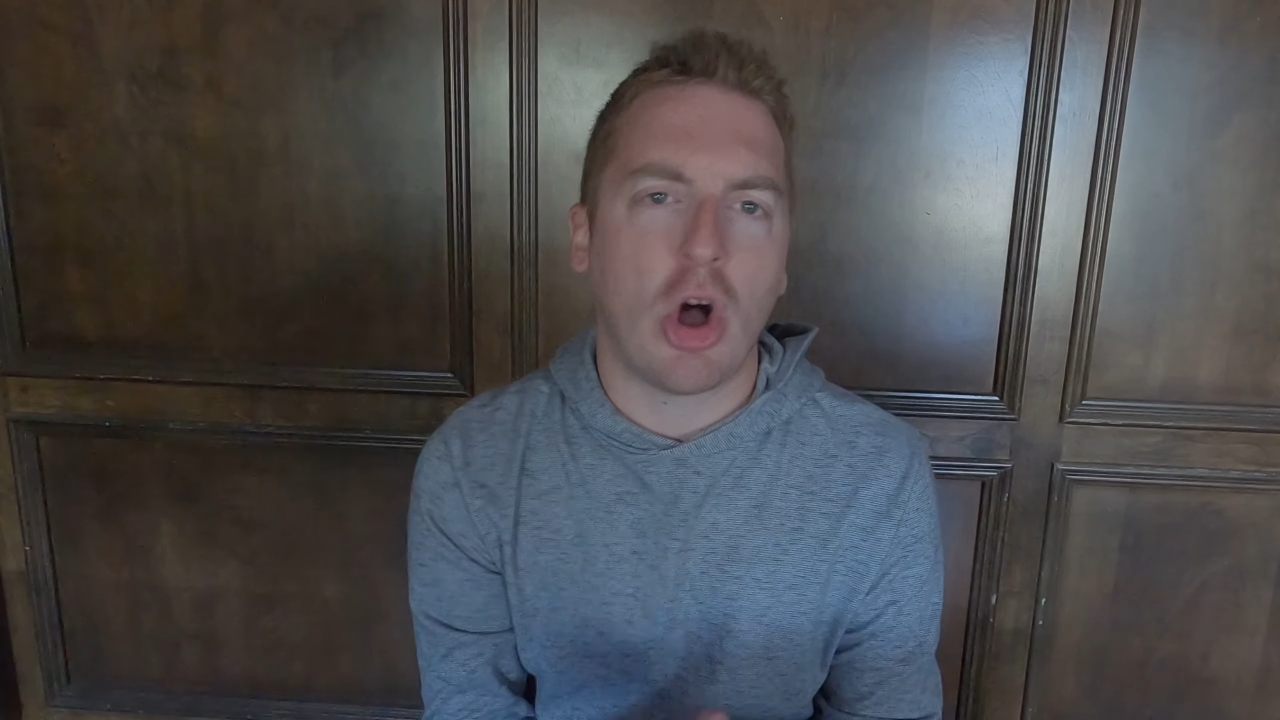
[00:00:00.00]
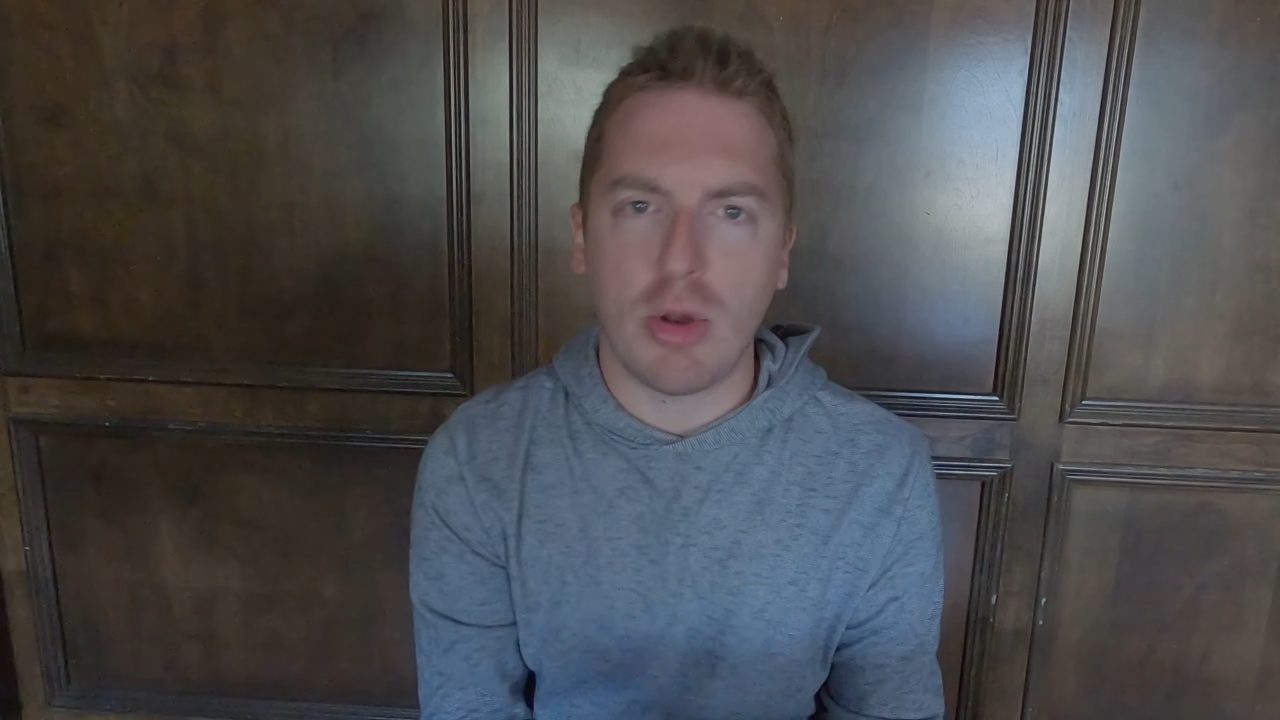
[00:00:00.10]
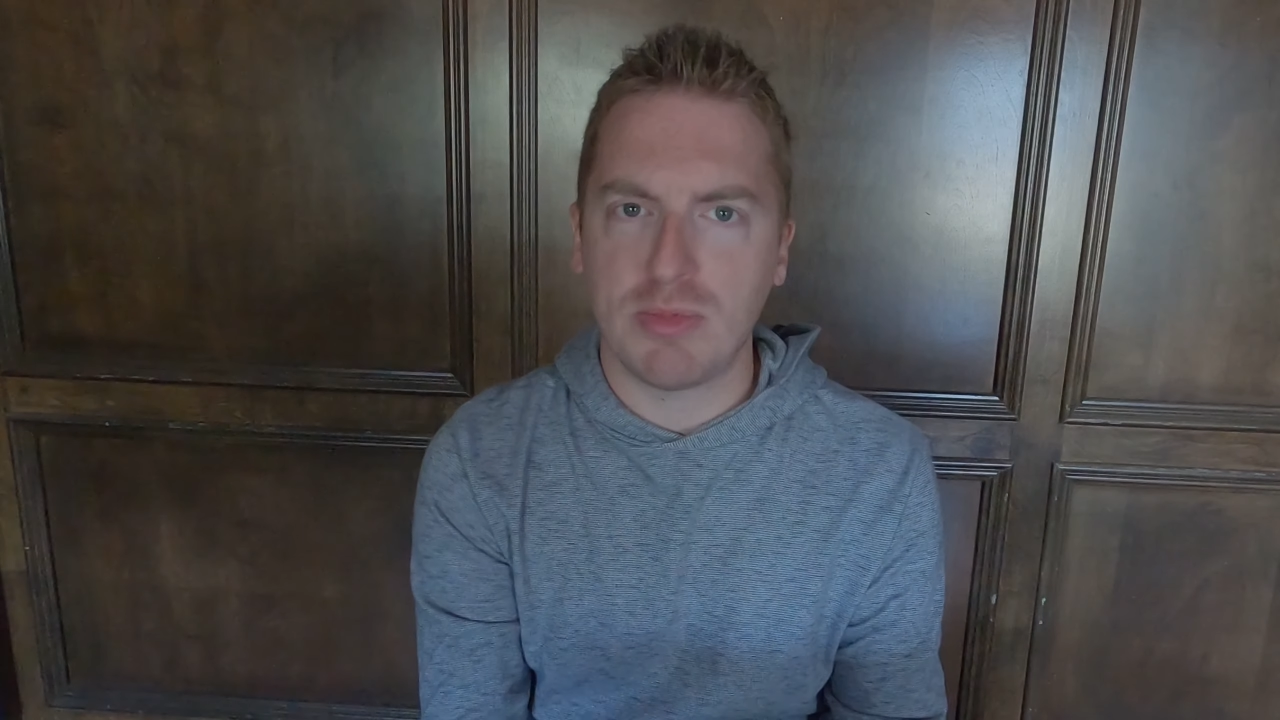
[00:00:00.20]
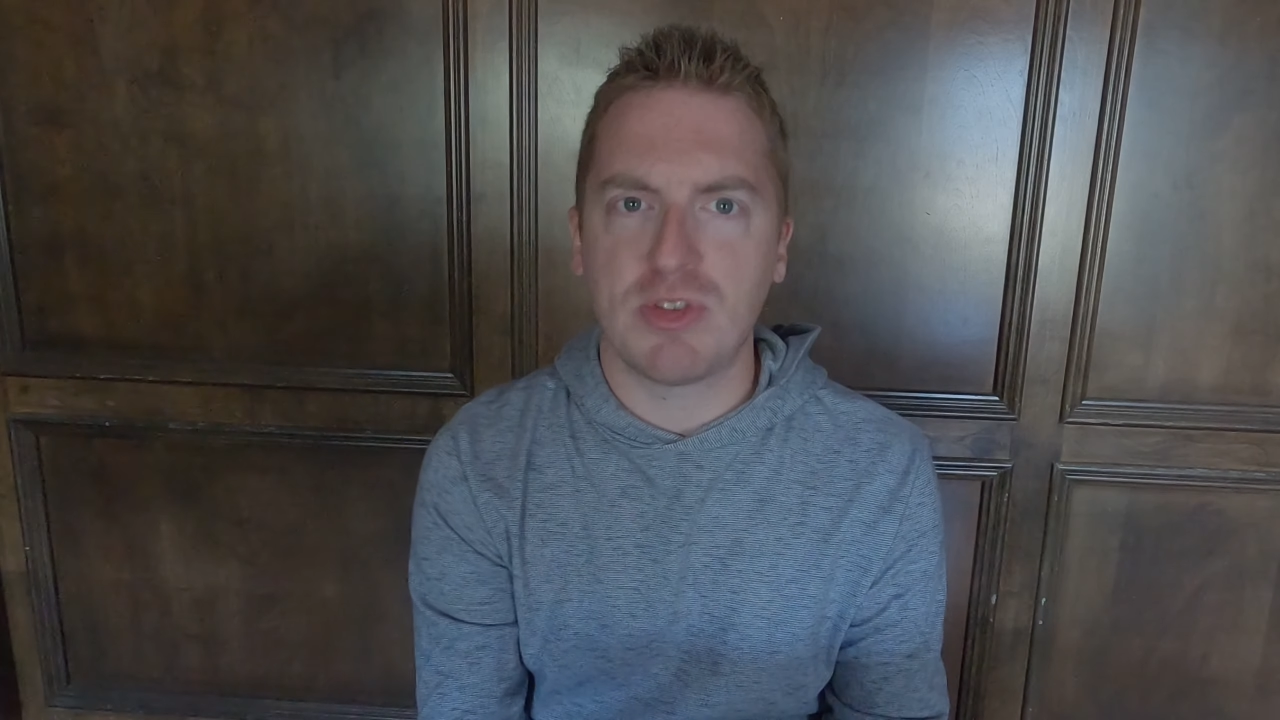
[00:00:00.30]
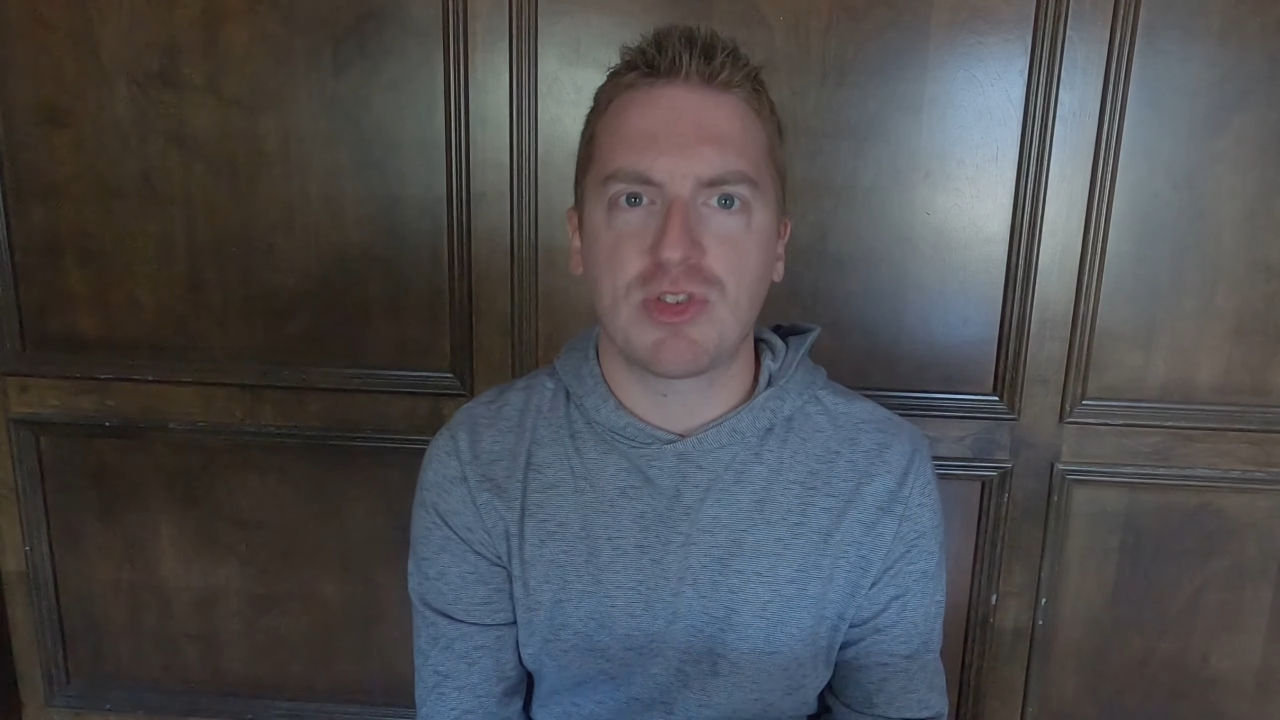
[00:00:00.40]

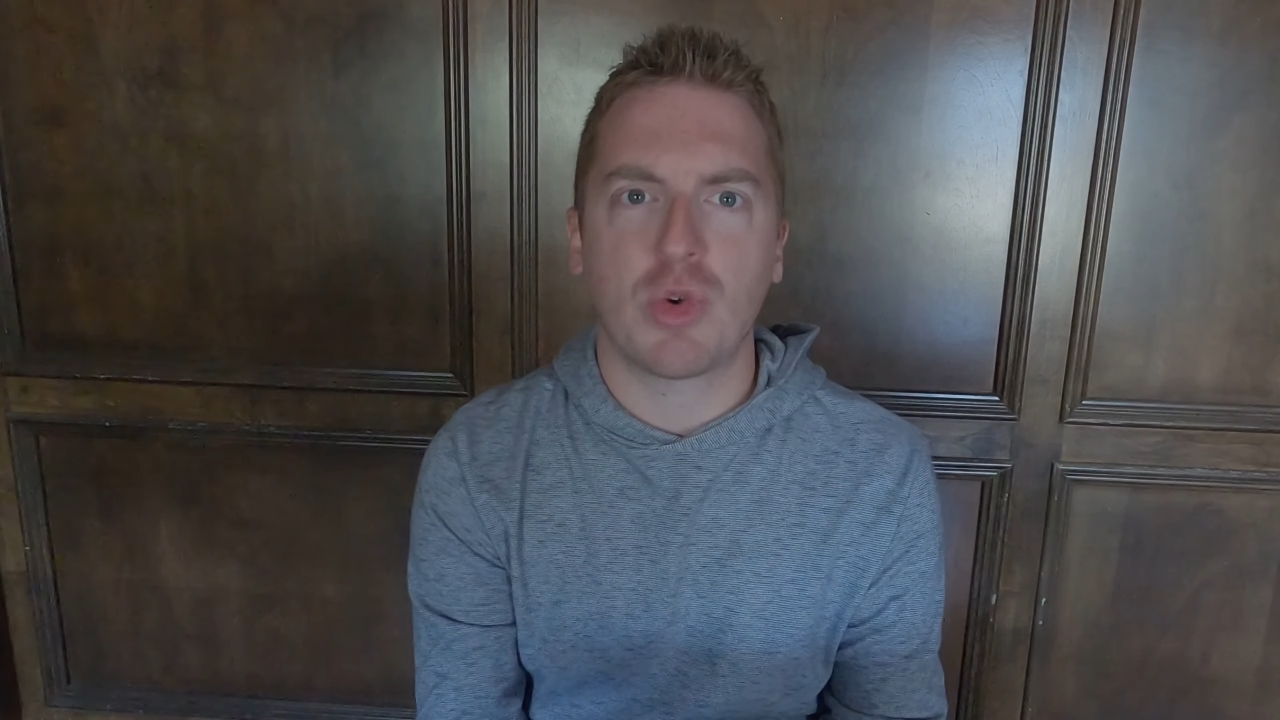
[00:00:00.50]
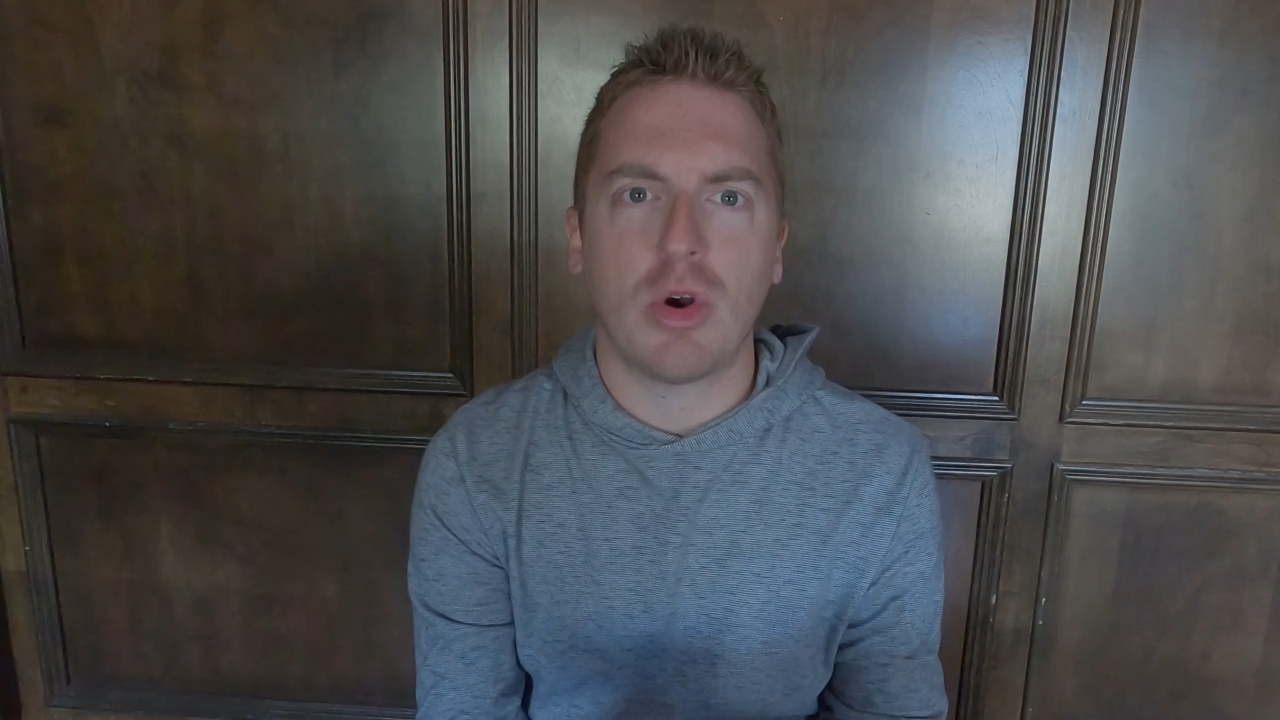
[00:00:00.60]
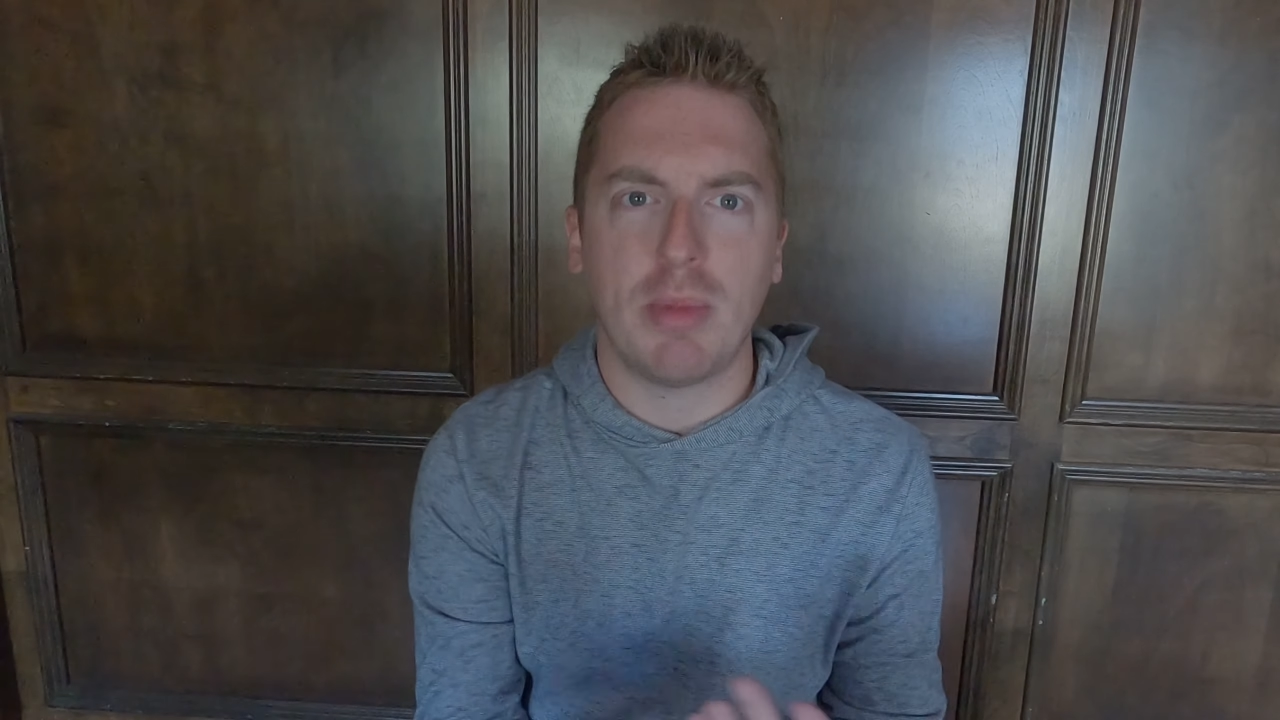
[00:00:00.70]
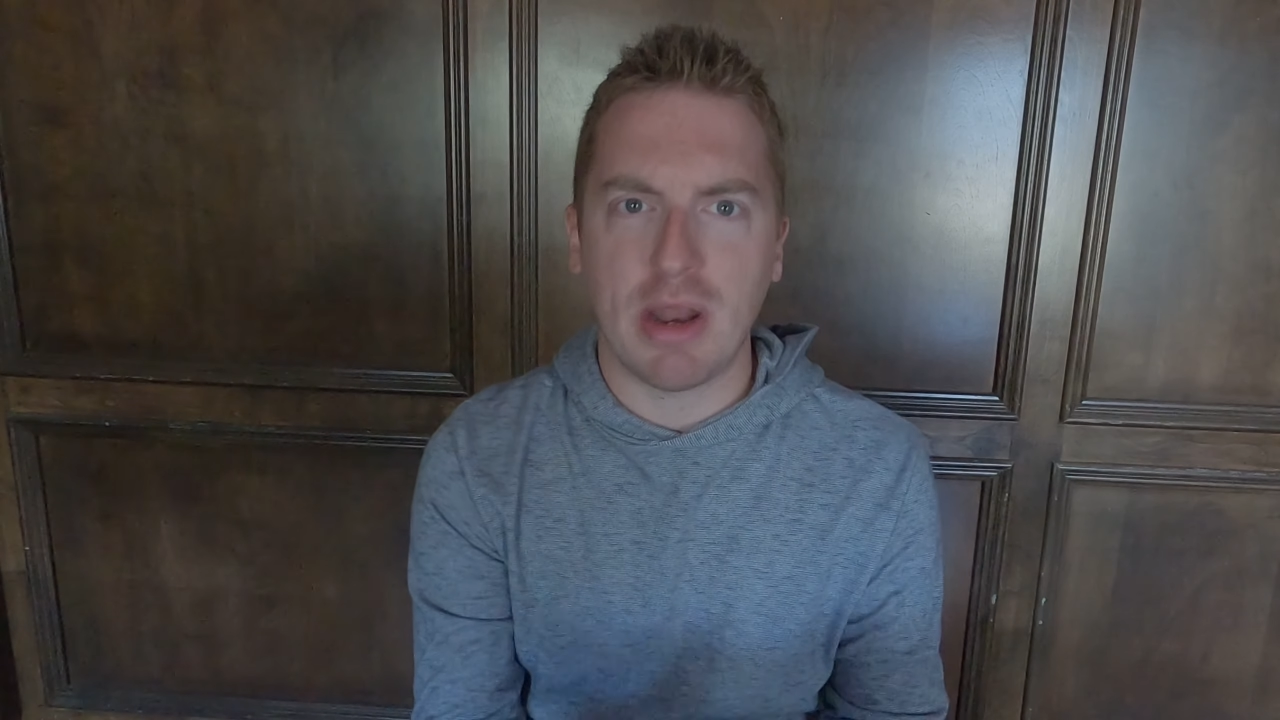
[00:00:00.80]
calms the storm,